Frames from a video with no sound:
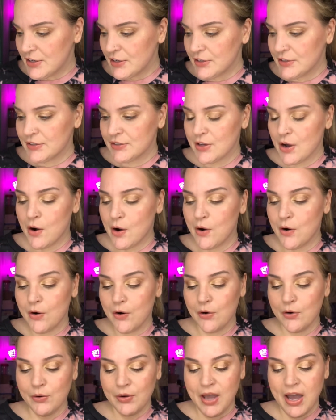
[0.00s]

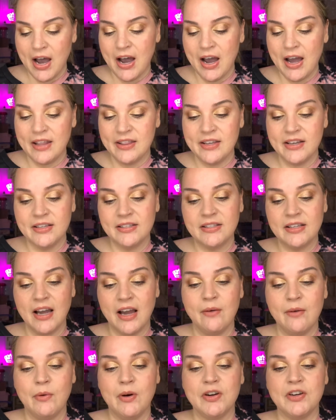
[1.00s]
So yeah, and this,
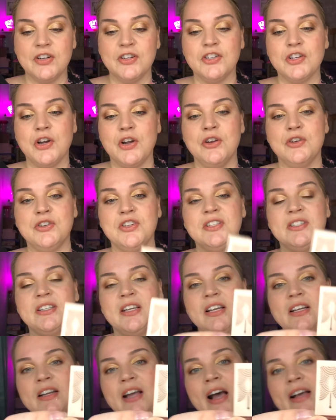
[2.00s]
I wanted to show you, just,
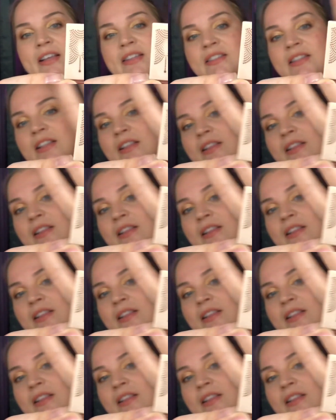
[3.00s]
it has the